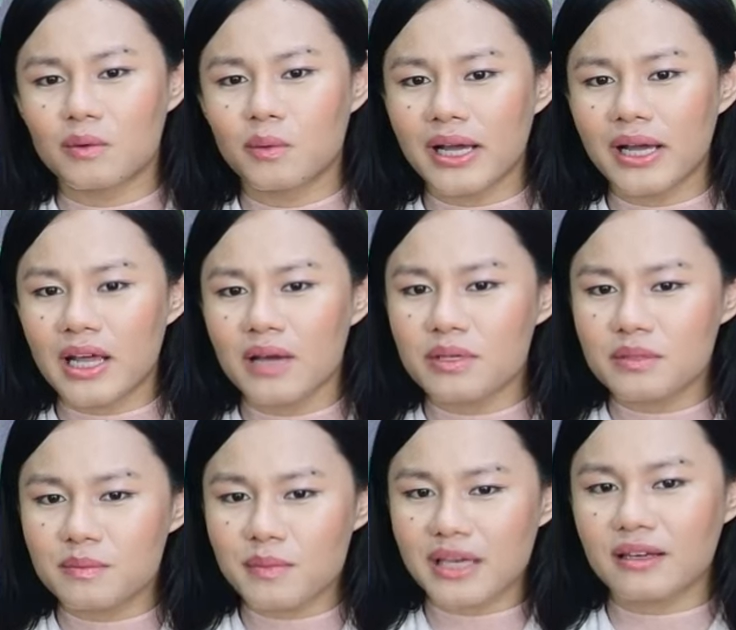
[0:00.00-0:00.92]
while I
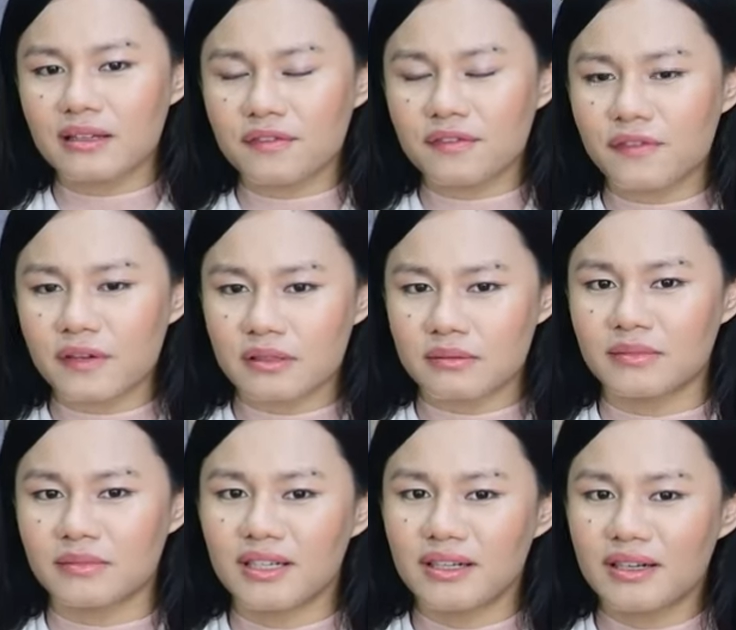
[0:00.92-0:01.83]
was making the
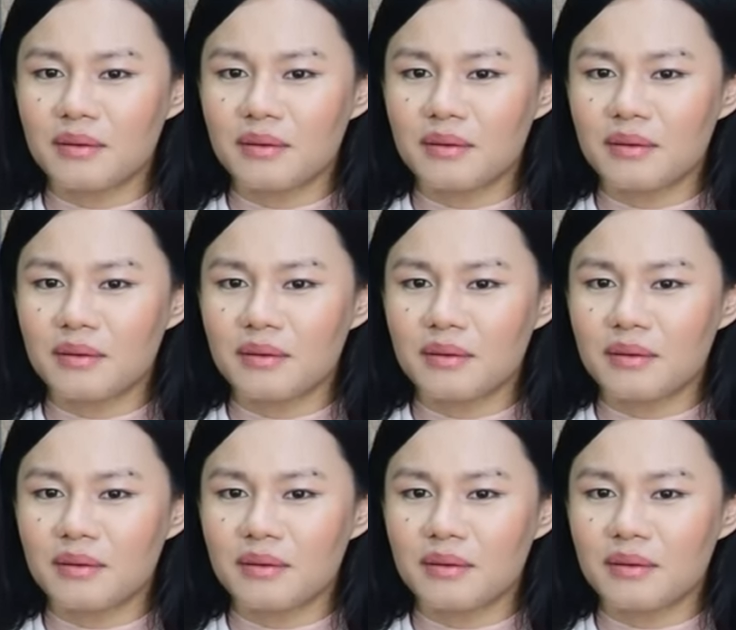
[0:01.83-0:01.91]
film,